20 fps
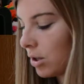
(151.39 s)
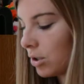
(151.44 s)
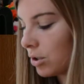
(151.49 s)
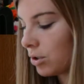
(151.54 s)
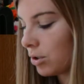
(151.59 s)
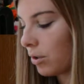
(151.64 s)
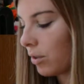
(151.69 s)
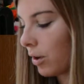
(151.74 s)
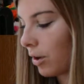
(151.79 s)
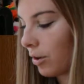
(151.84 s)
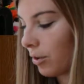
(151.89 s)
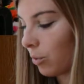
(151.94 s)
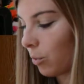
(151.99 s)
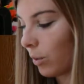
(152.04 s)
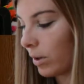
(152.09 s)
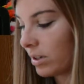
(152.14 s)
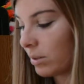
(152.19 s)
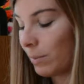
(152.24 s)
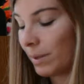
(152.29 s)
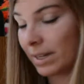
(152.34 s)
So there's
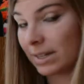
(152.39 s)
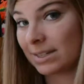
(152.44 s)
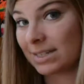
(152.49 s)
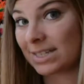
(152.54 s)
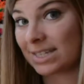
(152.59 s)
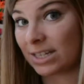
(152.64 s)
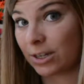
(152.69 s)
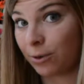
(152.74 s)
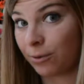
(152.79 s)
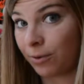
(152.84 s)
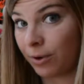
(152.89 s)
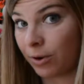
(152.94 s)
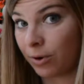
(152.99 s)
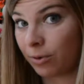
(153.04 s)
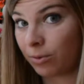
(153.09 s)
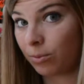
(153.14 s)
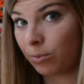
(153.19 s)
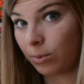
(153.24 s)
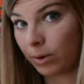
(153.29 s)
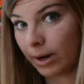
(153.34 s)
going to be a
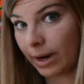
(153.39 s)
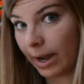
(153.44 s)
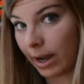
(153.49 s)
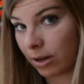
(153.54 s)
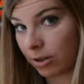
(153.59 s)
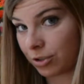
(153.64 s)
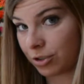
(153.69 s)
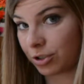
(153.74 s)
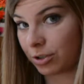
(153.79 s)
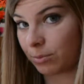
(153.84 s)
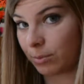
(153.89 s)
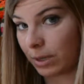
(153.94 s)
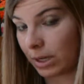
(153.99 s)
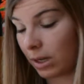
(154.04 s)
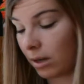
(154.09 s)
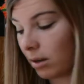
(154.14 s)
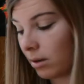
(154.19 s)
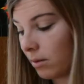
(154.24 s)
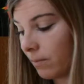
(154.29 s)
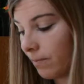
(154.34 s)
0 where x should
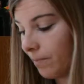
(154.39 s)
be.